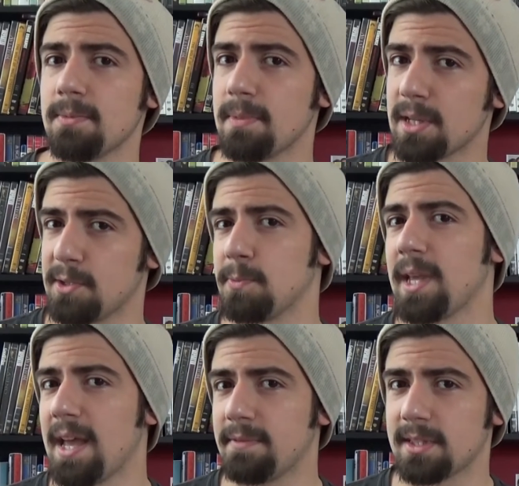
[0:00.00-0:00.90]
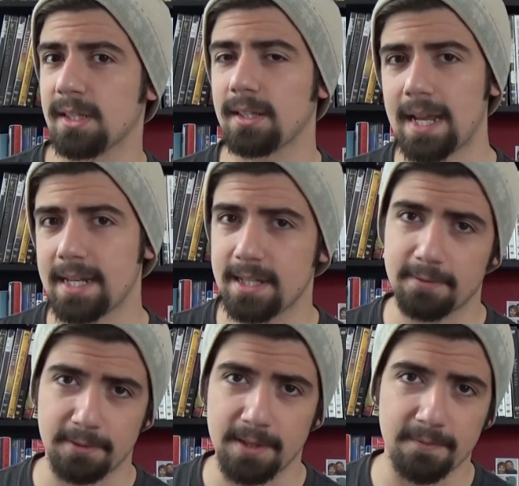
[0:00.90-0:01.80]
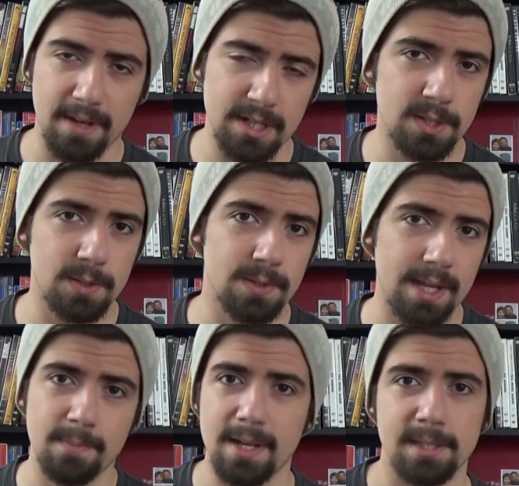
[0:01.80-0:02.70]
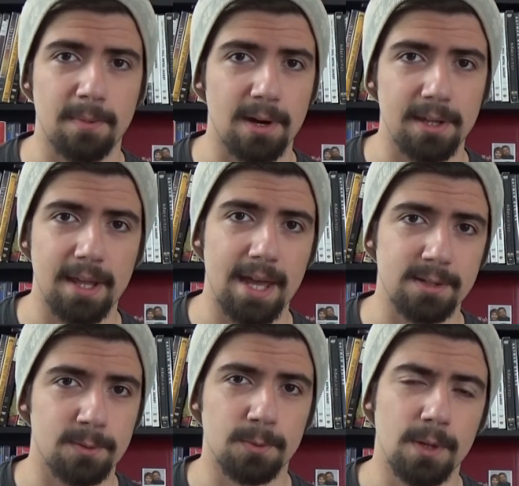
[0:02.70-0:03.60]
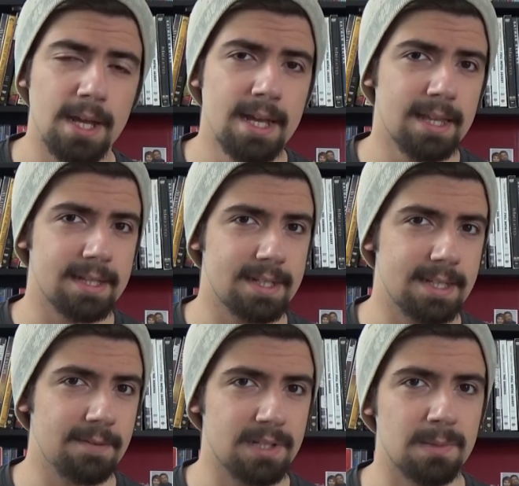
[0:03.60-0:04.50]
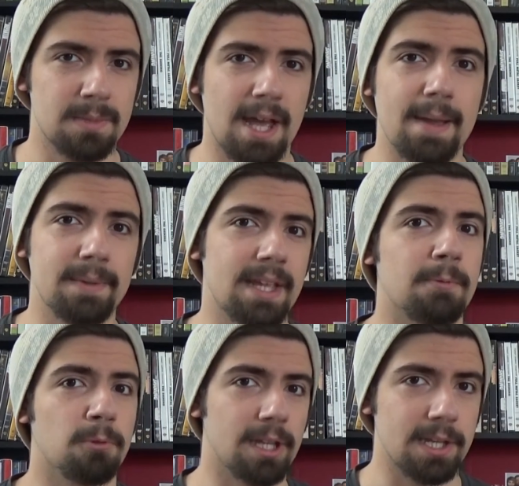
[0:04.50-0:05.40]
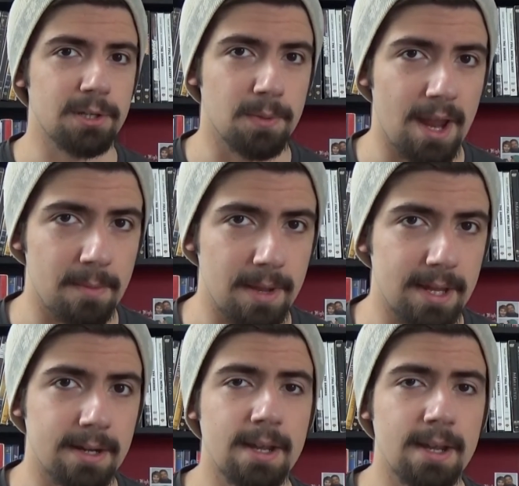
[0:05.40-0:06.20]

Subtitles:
because we have this little idea for the Avengers, Ant-Man's a part of that, so let's just give it some time, and then we'll let you do Ant-Man.